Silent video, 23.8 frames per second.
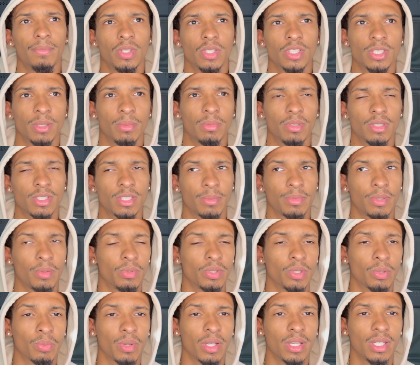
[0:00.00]
Something
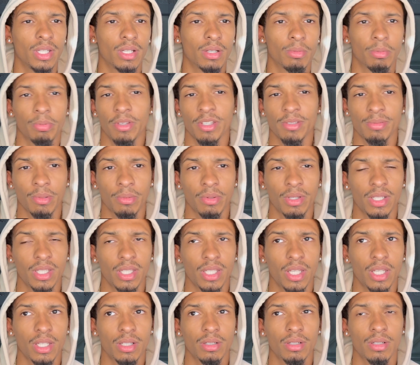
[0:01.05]
with the radiator, replace my
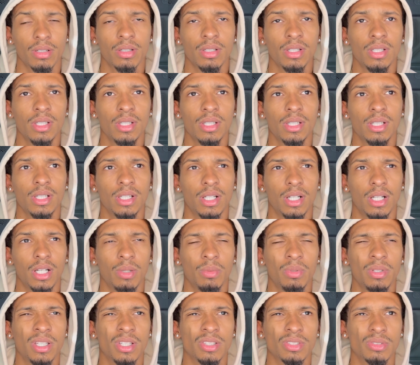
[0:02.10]
radiator.
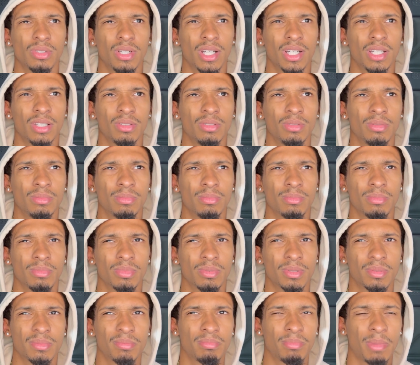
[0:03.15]
What else do I gotta do?
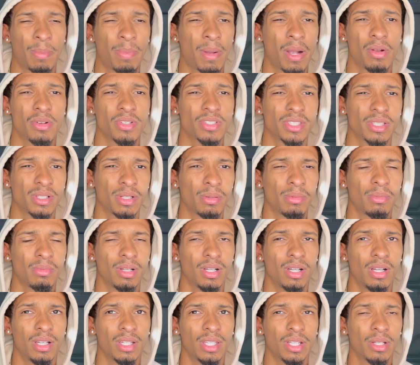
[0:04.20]
My power steering
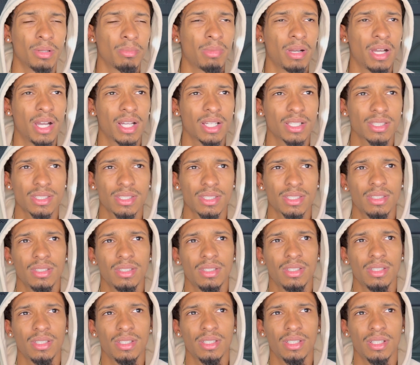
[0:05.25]
gearbox.
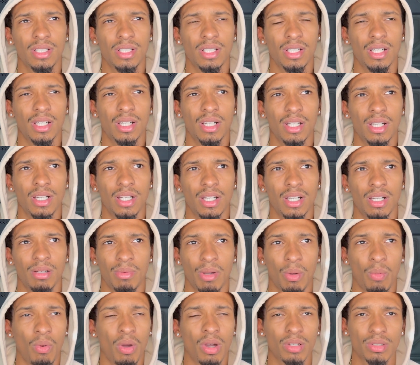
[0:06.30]
My
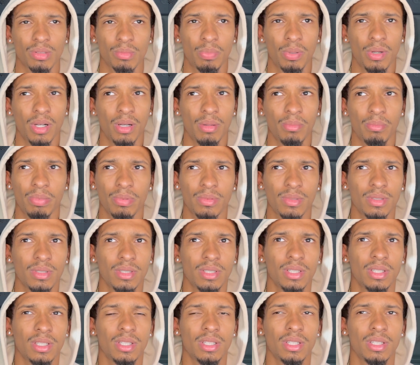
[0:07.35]
water pump.
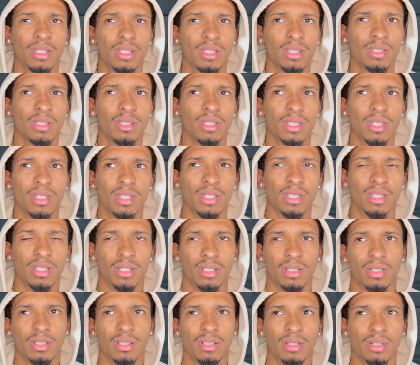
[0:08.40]

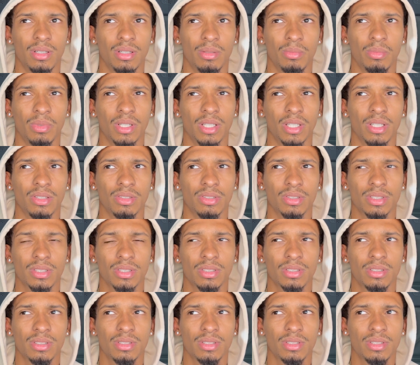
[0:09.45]
What else?
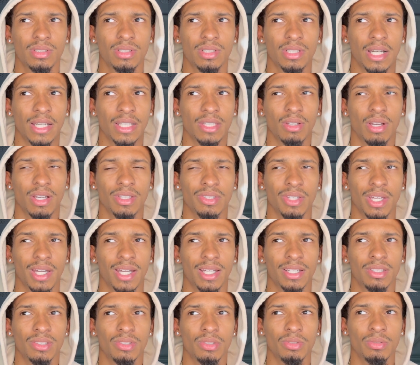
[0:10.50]
I know I
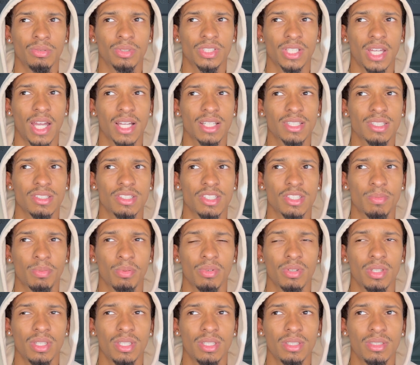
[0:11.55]
gotta do shocks and
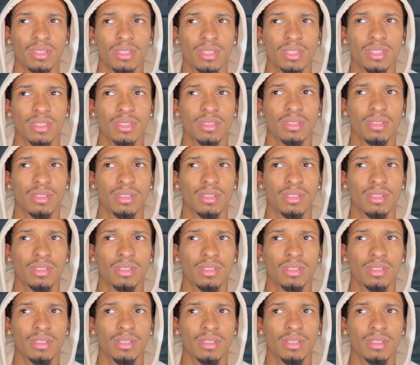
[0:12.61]
springs.